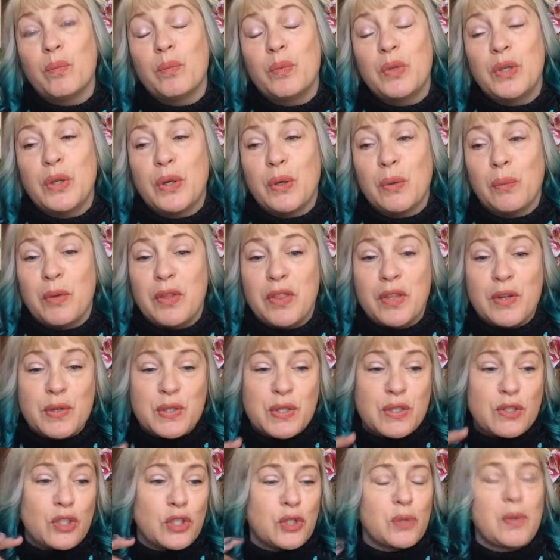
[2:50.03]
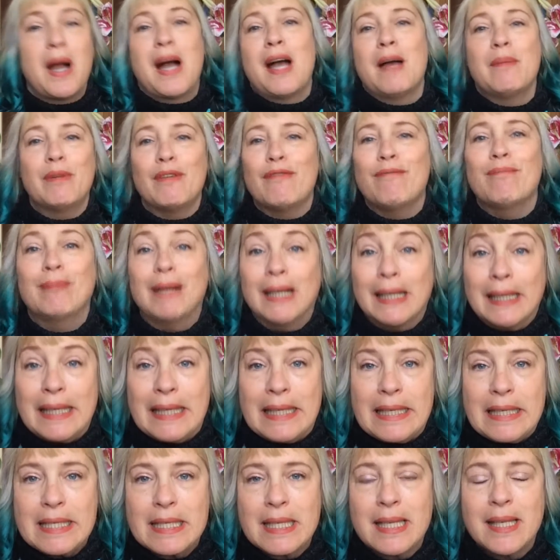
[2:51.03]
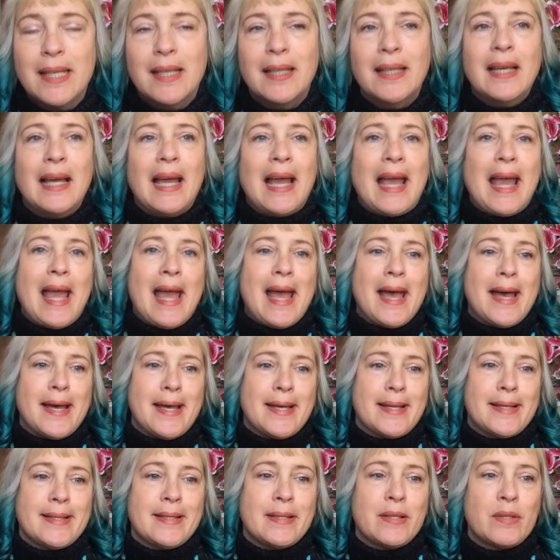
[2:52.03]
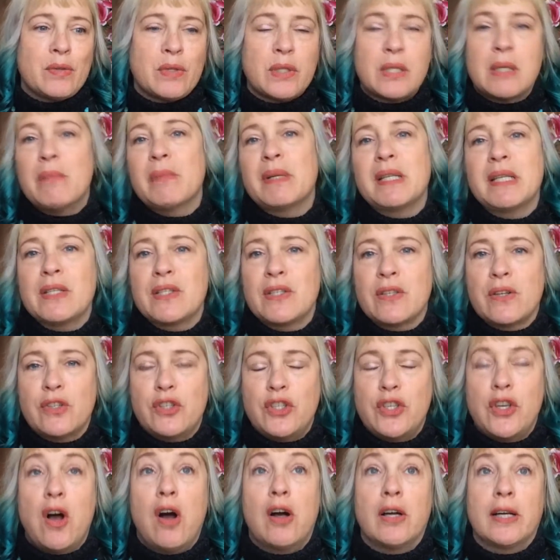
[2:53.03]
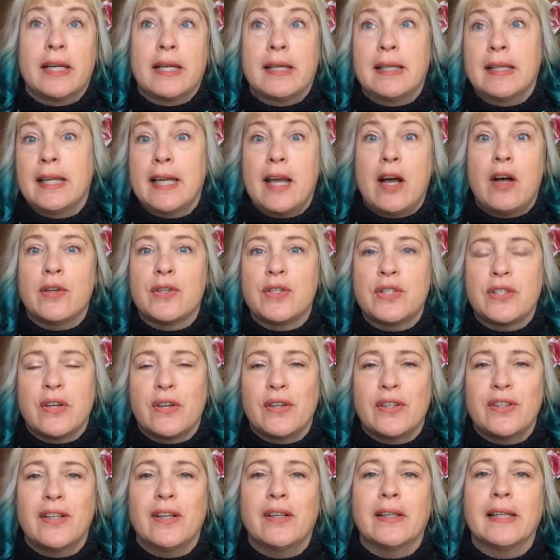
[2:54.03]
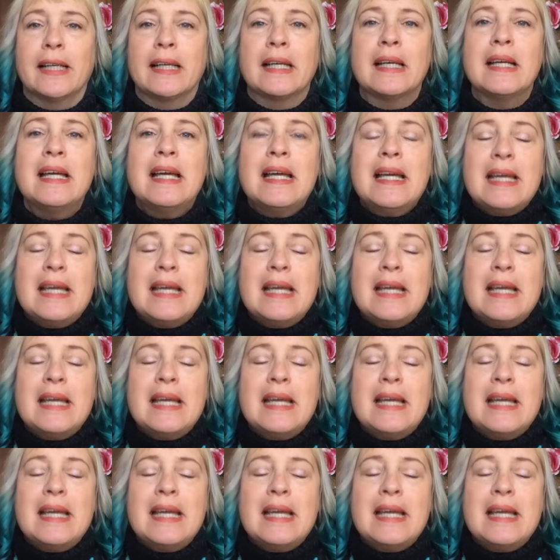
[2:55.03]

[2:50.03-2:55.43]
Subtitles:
when there's a tribe of monkeys and somebody starts yawning and they all start yawning.